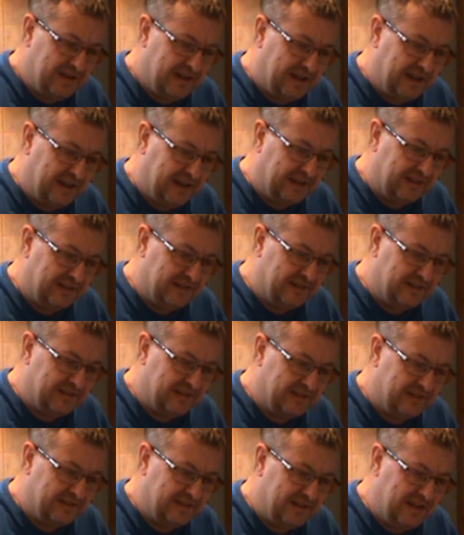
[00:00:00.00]
and
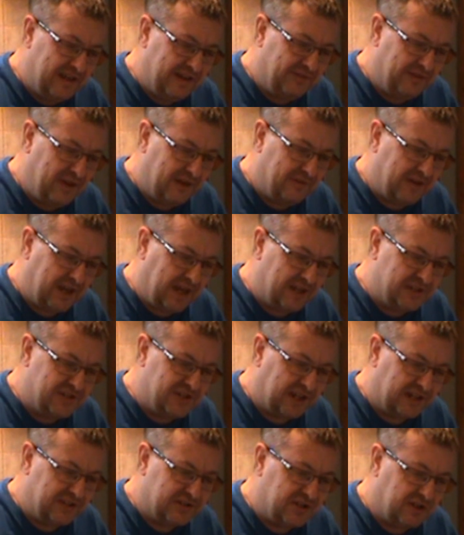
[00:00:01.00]
if you ever get a
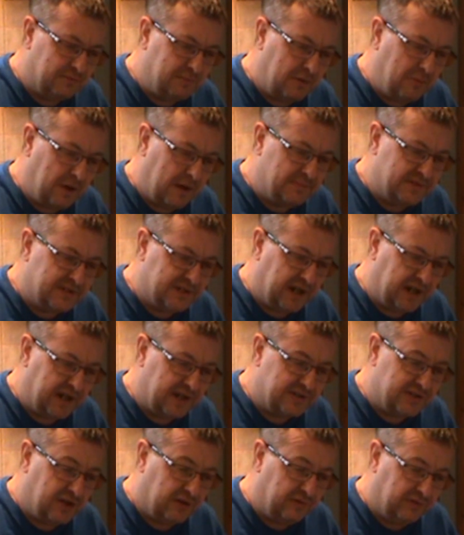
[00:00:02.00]
chance on my website,
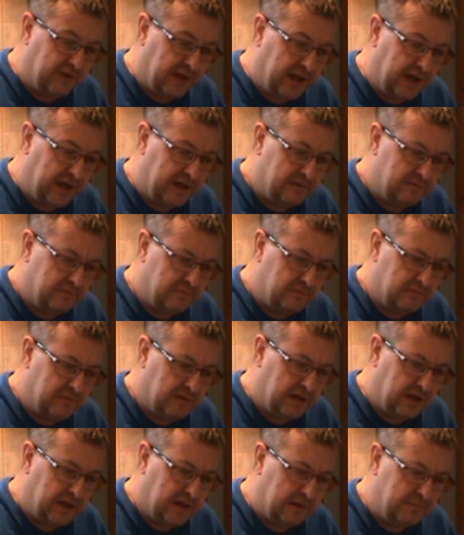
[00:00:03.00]
it's on there,
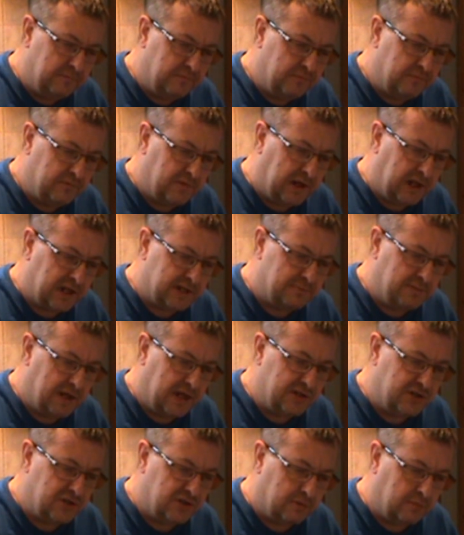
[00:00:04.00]
the last
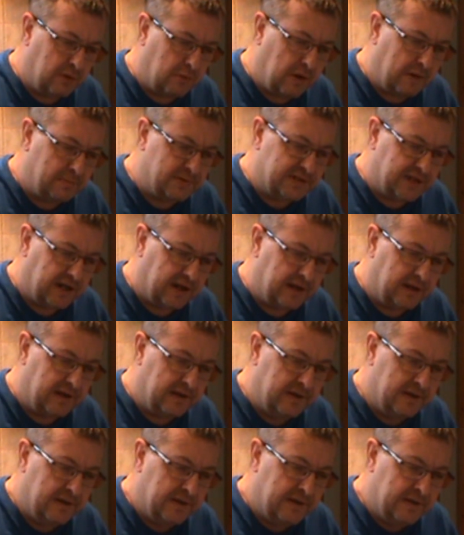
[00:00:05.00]
page is on my website.
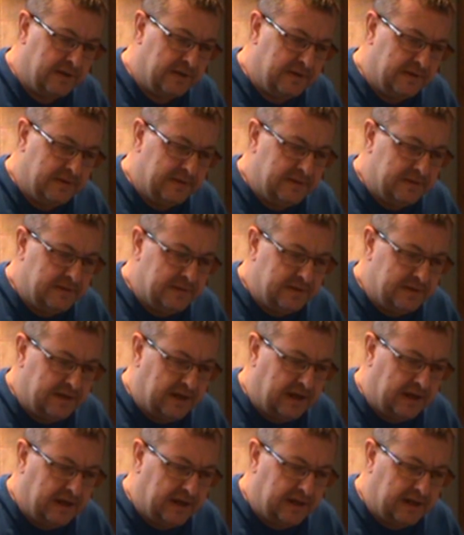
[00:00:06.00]

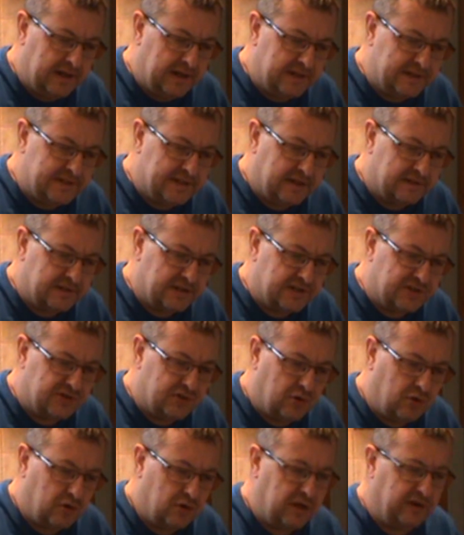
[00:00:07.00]
It tells a
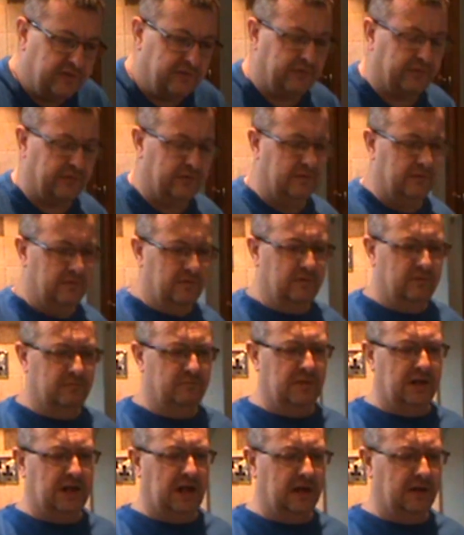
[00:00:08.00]
story of
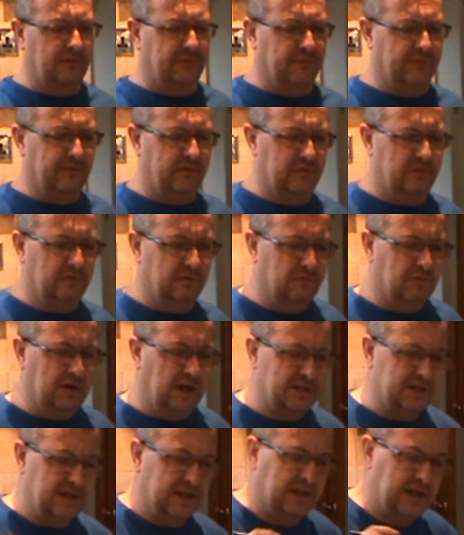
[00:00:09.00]
my life
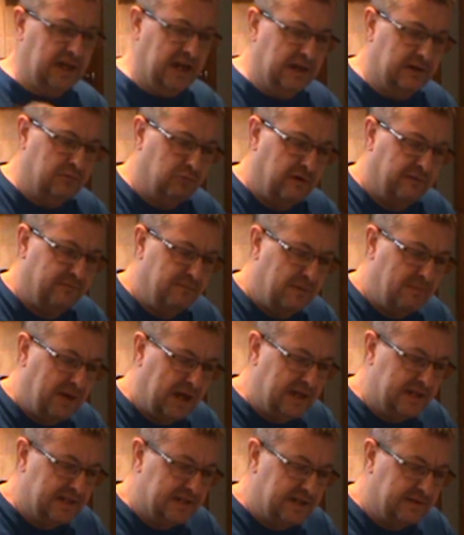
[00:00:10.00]
as a kid with my
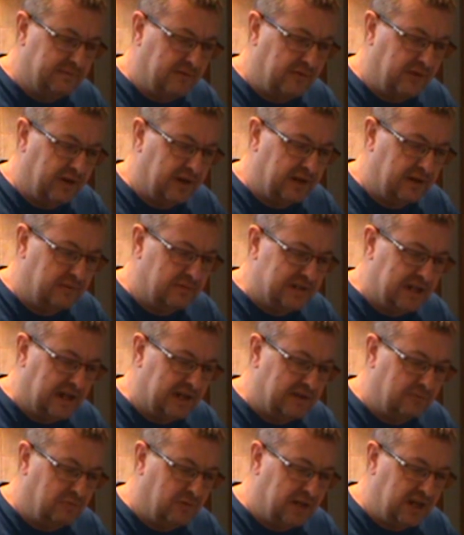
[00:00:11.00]
mates and everything, and it was
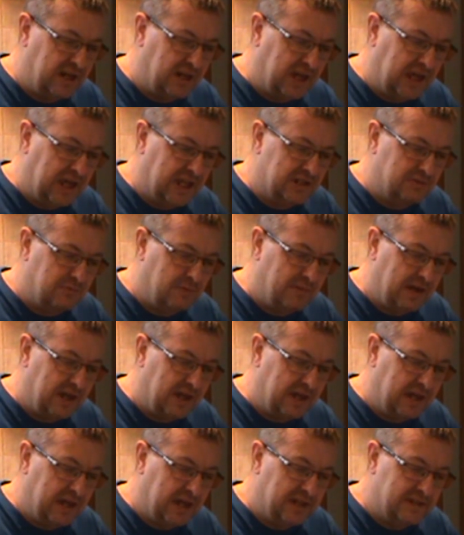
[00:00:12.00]
like when kids were
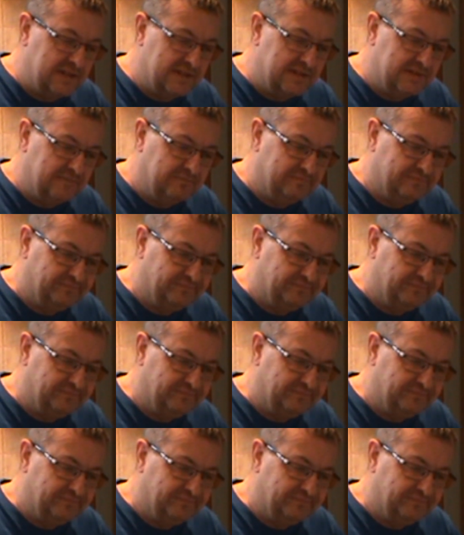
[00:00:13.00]
being kids.